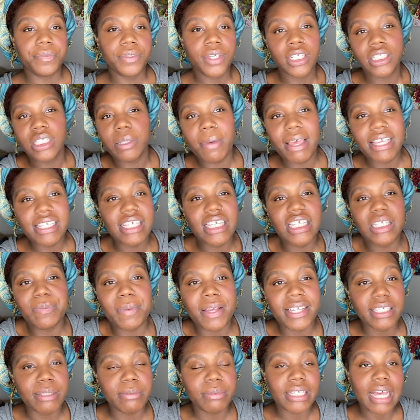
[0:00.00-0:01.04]
to basically
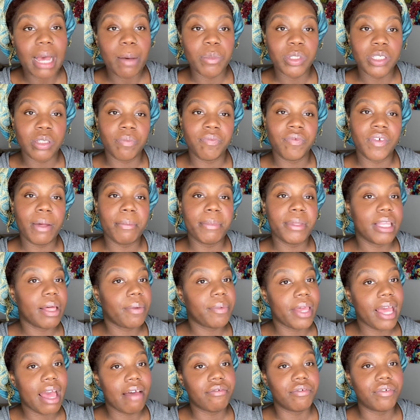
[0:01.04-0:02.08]
spend some time with some family that
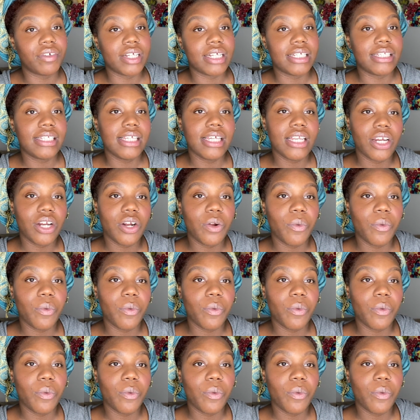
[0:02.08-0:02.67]
we haven't really seen in a